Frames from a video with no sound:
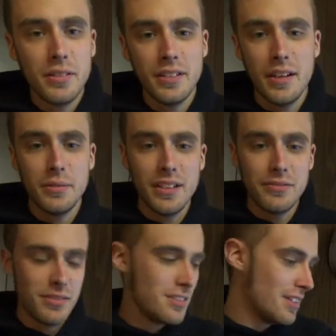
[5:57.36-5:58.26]
cool. I will
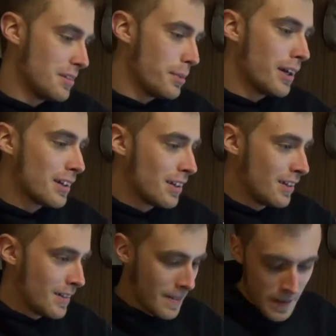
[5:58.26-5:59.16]
definitely stay in the bag.
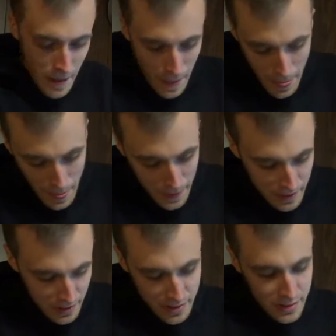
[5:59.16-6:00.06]
He
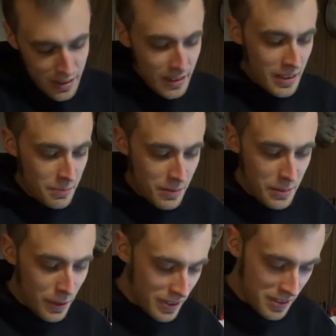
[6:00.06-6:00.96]
did say that when he
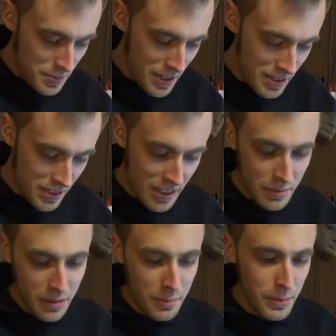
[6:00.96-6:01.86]
bought this mask, it
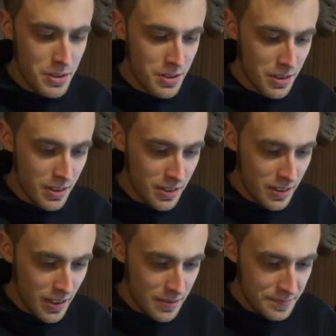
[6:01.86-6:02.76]
came with a bunch of goodies
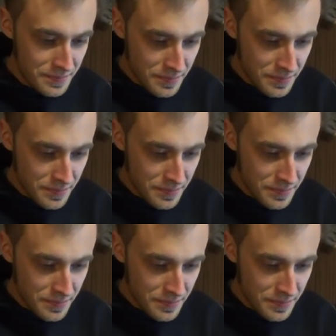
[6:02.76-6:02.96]
here.